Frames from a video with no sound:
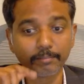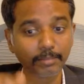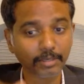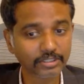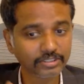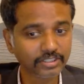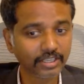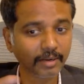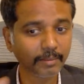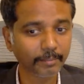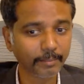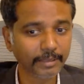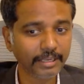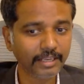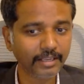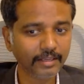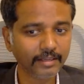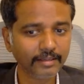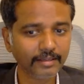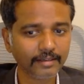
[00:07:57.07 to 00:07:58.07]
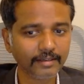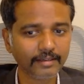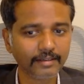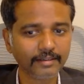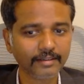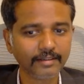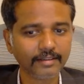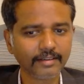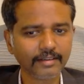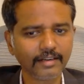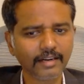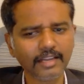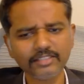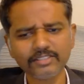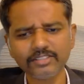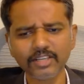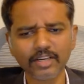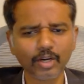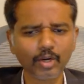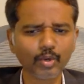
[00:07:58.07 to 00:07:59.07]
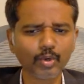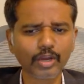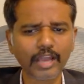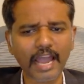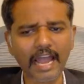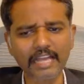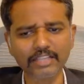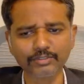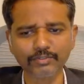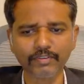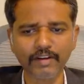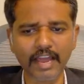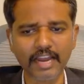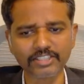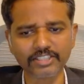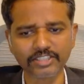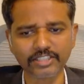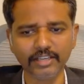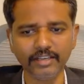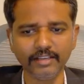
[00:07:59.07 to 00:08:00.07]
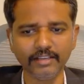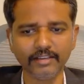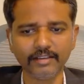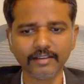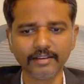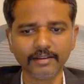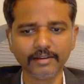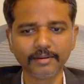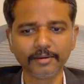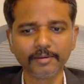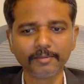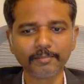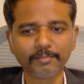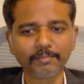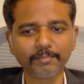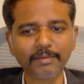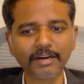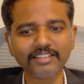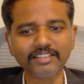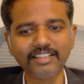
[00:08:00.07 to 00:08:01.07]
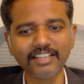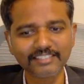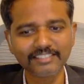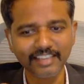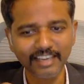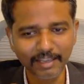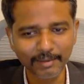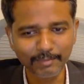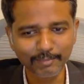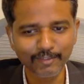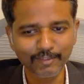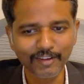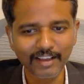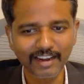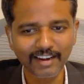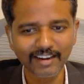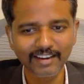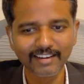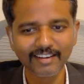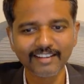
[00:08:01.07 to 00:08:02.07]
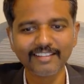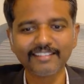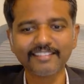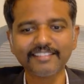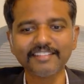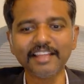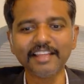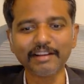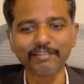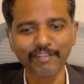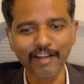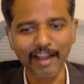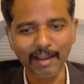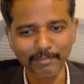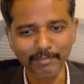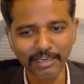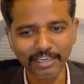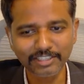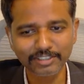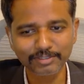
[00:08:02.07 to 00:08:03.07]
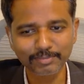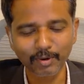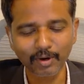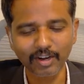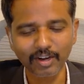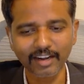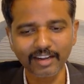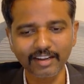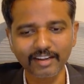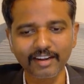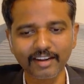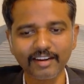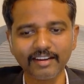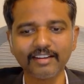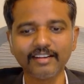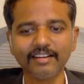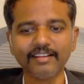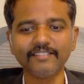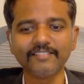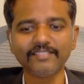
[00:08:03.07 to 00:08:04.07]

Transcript: Person B doesn't look as flashy, but they sleep well, their family is protected,